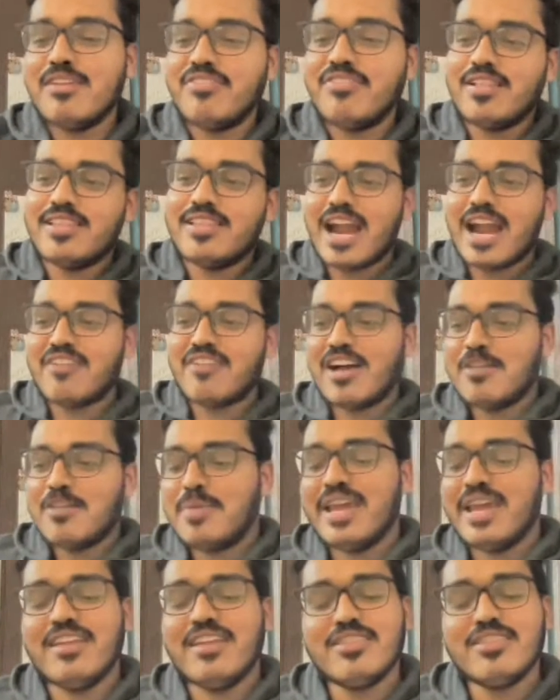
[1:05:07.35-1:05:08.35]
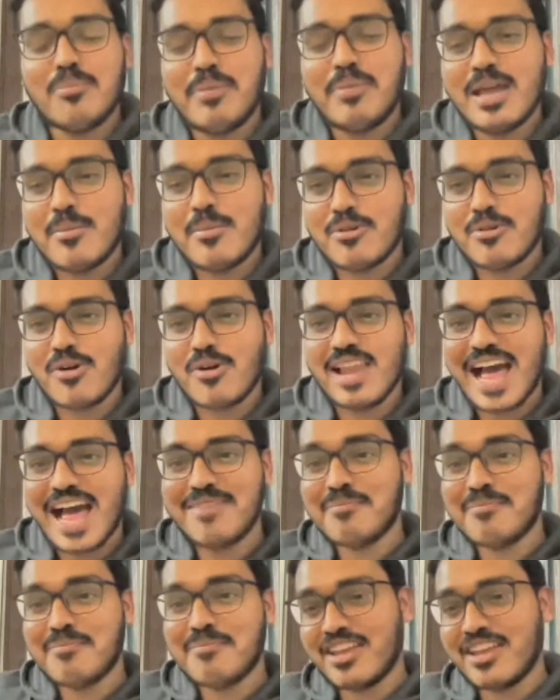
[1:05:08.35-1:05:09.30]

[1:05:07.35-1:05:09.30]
People feel that while being in the PM role,